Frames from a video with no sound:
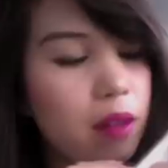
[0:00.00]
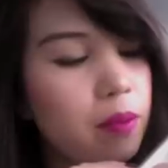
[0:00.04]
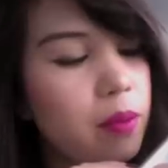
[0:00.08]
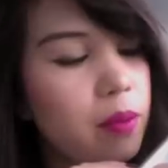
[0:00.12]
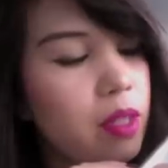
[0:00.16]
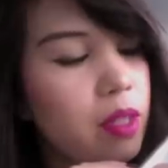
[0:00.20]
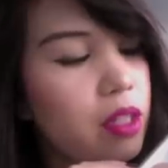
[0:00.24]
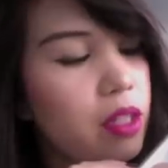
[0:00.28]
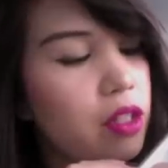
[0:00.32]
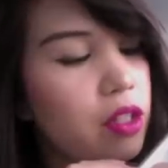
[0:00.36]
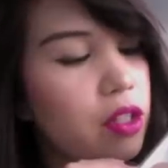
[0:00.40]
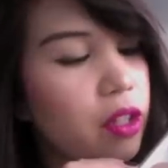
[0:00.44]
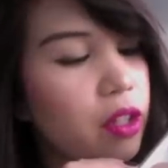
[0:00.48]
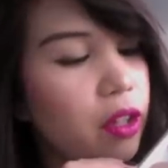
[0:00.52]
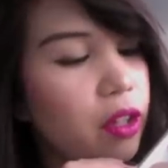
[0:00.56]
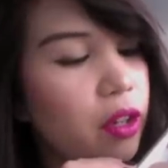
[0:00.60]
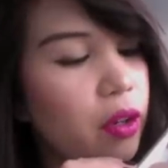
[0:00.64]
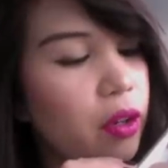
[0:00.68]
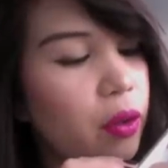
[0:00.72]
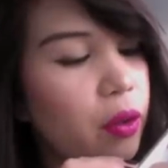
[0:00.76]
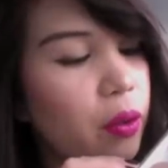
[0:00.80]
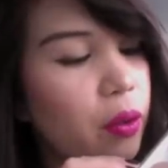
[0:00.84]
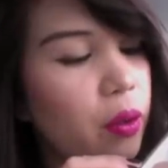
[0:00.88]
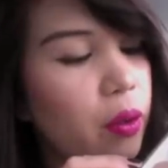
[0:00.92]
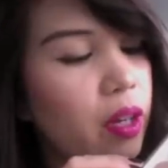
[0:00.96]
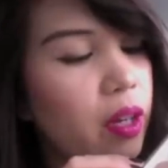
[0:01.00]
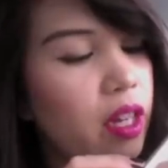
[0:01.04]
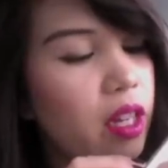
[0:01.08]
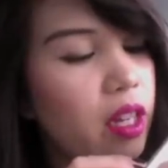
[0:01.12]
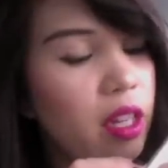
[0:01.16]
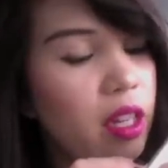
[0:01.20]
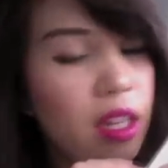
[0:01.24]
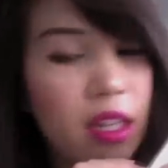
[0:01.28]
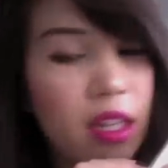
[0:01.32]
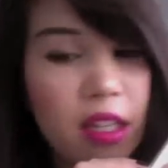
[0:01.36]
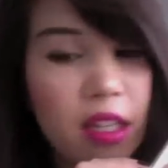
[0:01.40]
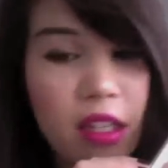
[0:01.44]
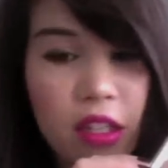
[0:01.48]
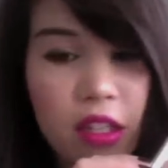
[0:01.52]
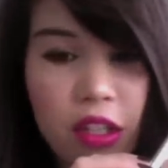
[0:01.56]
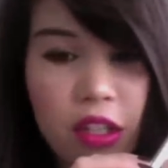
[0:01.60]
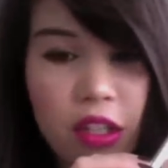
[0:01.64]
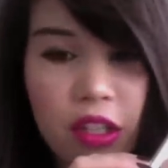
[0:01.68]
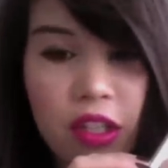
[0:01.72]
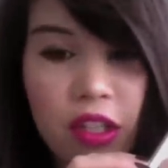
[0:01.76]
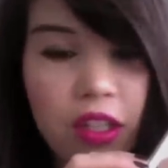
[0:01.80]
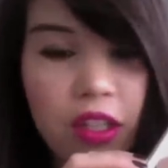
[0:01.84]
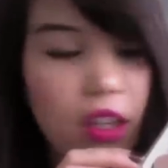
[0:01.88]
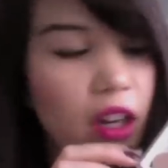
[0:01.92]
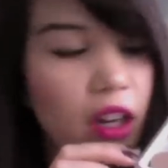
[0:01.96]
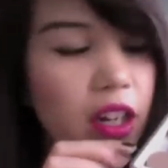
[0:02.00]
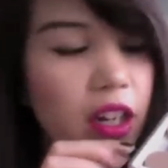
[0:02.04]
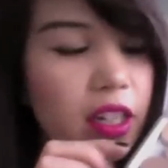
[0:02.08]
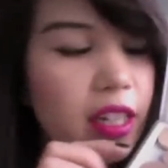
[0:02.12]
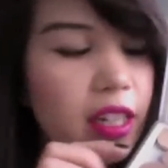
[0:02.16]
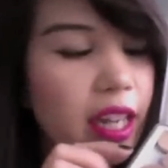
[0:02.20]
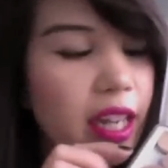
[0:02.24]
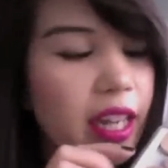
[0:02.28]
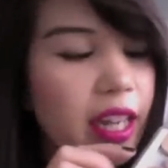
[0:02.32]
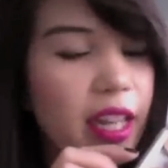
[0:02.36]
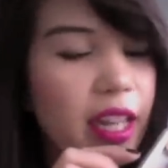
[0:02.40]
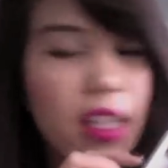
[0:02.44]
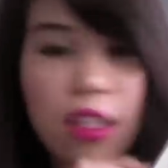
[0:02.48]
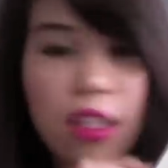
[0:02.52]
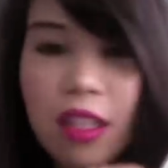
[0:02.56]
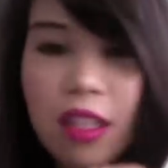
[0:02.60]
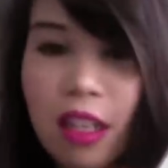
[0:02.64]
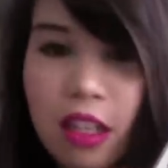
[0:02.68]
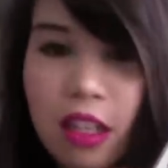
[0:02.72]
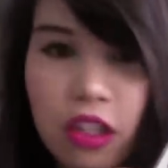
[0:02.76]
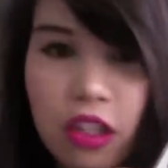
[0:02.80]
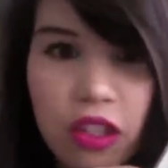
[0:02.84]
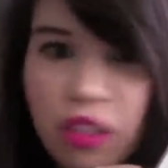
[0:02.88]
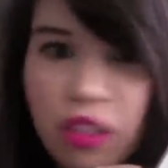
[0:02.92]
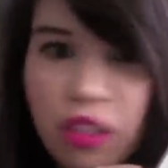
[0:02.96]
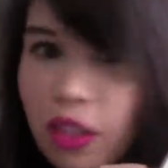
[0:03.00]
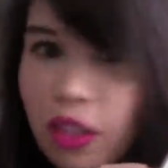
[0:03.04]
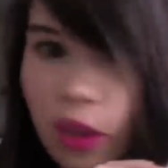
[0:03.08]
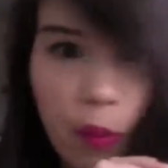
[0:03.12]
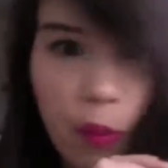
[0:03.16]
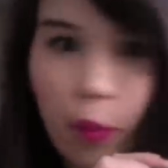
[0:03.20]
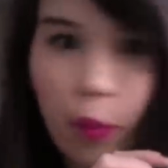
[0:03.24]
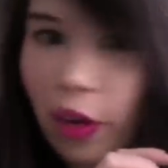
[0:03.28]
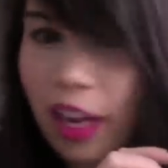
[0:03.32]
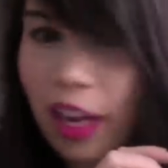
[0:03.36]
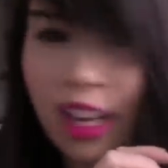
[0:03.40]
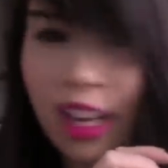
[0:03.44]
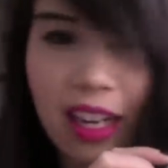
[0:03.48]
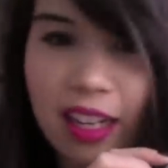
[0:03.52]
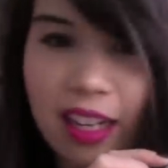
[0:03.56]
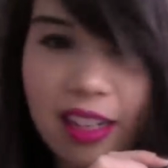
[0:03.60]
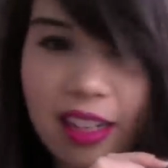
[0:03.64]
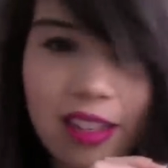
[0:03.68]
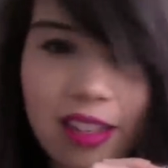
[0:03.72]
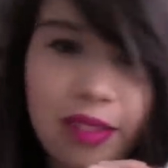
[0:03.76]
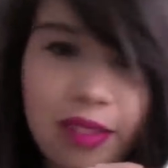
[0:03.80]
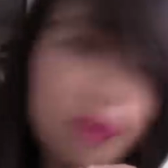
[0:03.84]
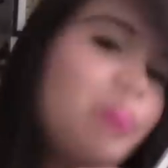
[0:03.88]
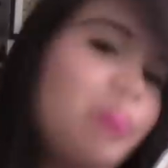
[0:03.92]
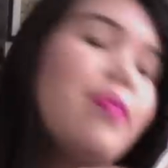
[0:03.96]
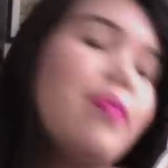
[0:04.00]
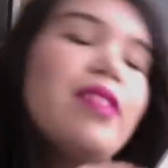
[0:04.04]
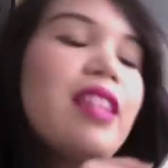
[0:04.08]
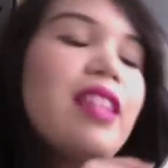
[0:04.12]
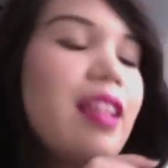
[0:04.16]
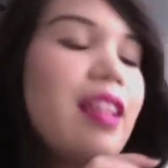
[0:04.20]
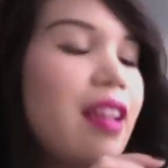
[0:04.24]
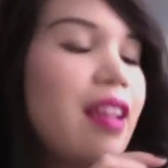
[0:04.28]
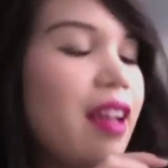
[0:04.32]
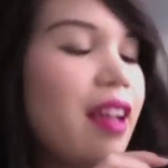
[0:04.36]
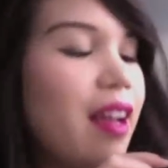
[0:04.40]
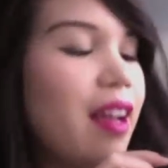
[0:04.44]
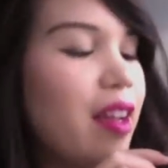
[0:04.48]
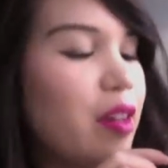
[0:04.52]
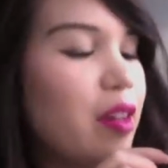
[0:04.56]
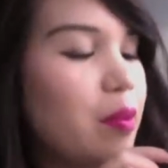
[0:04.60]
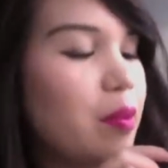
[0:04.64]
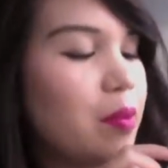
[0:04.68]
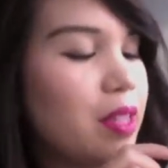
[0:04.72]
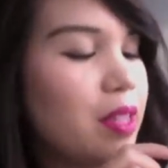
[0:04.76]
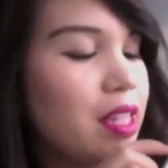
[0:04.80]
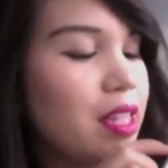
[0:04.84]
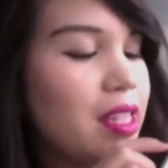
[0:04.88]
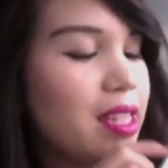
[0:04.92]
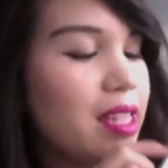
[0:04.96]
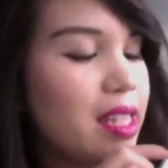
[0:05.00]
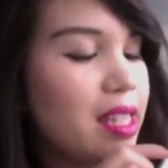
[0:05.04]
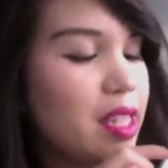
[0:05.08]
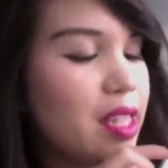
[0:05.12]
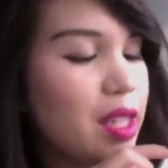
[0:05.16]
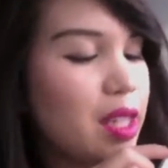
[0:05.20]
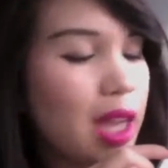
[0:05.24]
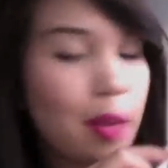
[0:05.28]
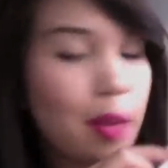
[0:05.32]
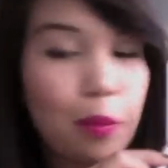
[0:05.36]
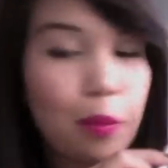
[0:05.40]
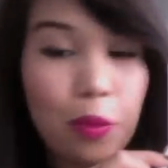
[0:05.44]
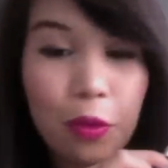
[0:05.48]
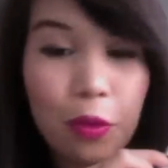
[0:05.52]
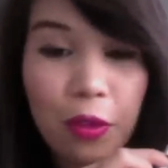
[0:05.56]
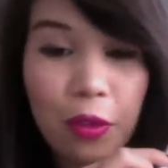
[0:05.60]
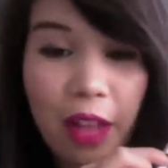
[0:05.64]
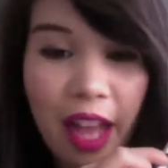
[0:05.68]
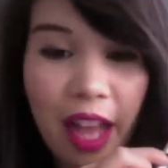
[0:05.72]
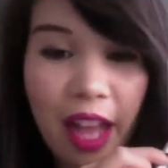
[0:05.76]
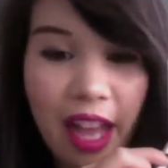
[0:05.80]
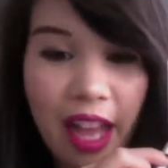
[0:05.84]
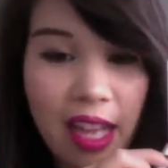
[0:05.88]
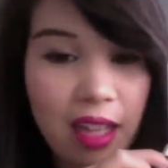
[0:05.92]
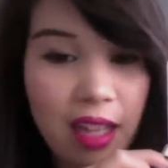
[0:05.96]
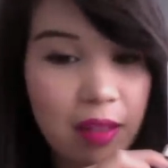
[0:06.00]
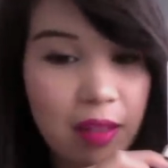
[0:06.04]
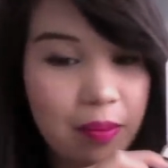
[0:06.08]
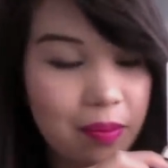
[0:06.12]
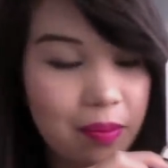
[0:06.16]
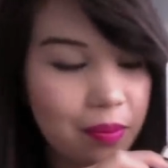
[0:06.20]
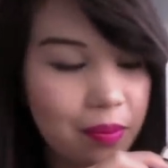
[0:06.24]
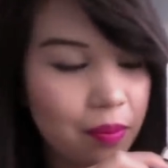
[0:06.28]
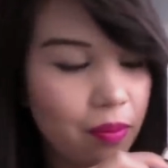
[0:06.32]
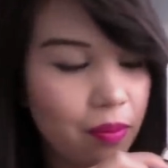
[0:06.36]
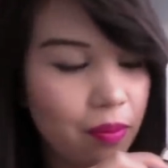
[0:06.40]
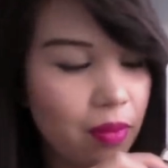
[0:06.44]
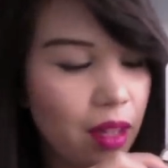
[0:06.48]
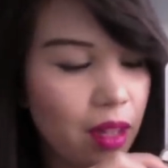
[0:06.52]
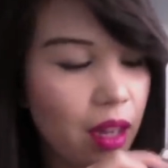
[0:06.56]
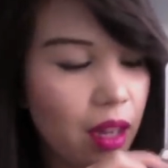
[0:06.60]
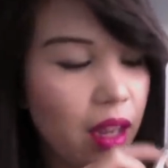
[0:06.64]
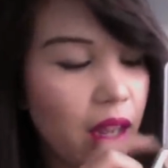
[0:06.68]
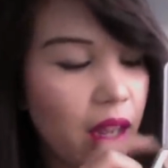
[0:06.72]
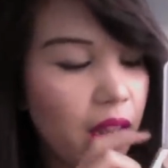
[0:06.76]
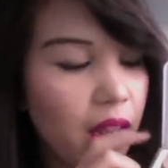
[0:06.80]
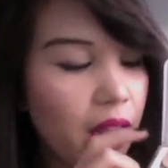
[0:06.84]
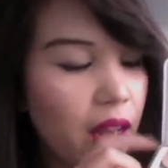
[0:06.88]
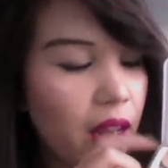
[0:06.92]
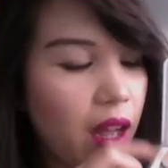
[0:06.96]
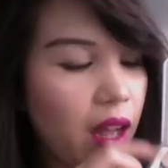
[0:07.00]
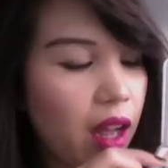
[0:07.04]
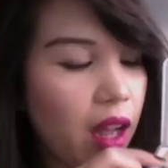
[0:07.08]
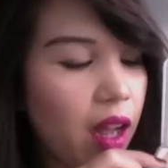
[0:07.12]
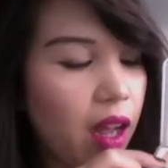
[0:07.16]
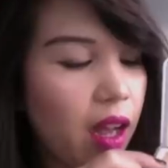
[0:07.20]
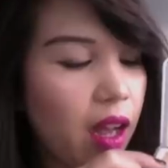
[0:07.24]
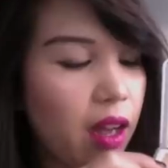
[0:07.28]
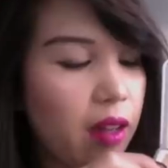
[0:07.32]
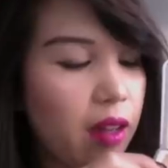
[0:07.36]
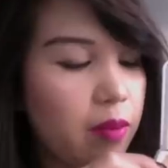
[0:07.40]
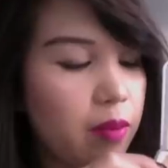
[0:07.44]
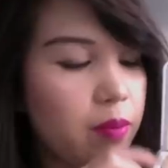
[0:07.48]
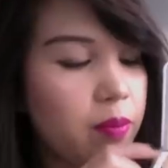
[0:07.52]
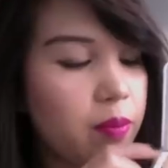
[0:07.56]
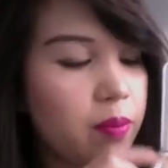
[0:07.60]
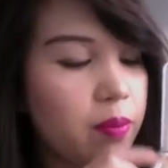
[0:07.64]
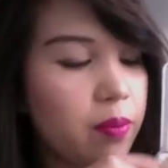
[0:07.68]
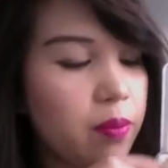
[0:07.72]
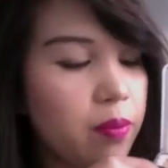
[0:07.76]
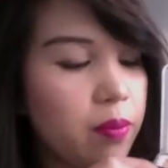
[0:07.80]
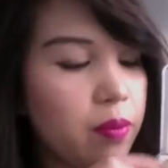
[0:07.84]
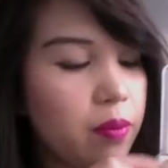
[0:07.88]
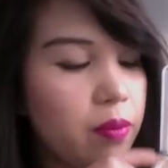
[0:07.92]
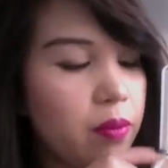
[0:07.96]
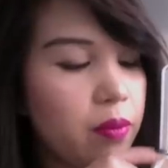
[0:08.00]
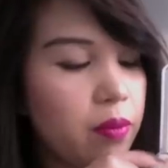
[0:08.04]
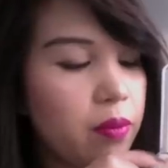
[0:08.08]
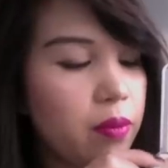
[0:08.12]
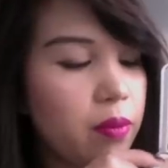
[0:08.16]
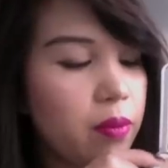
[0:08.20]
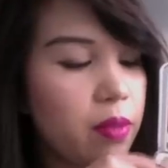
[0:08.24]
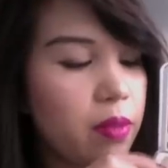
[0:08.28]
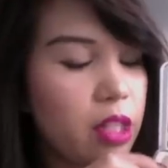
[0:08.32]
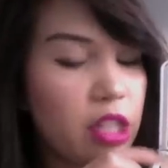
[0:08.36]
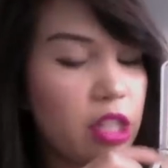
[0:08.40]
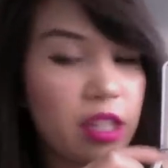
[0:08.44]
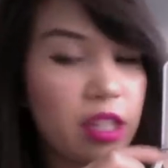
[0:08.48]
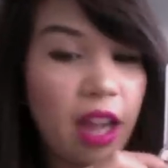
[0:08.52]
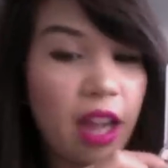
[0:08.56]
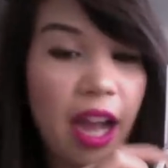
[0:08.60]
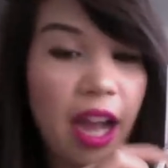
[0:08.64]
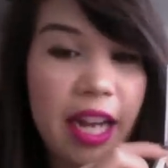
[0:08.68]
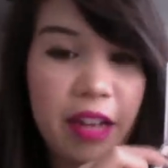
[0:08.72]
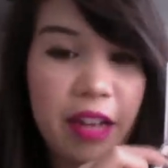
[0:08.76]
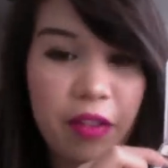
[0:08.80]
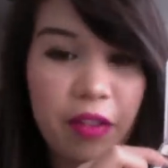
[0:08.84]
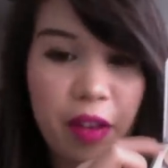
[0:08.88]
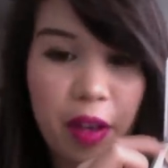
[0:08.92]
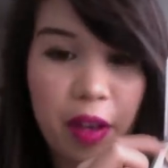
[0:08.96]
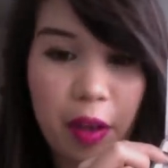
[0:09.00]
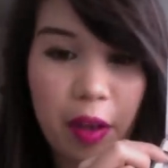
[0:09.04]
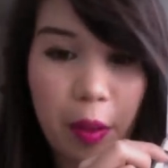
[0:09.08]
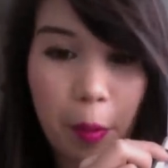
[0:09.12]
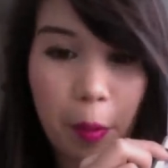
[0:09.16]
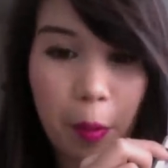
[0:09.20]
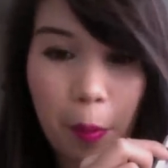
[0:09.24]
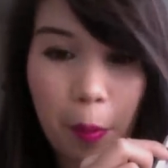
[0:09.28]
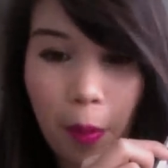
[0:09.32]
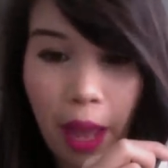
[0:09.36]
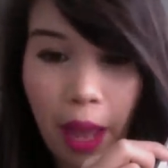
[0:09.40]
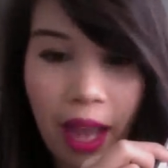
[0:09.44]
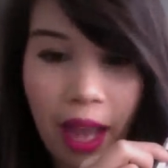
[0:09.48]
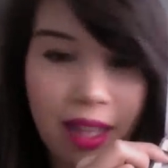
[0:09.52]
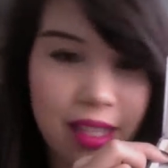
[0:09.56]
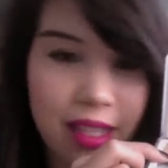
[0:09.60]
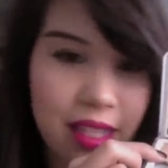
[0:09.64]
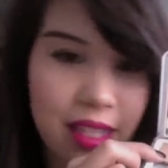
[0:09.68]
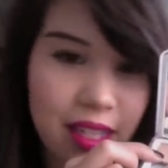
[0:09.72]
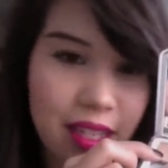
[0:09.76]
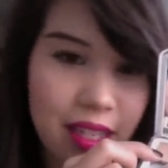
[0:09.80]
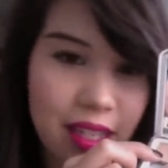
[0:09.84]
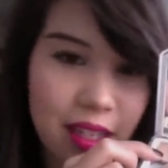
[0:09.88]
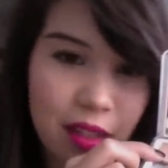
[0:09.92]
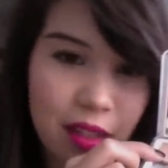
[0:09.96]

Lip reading: So to start, I guess, just jump right in. This is Brule, which is kind of a matte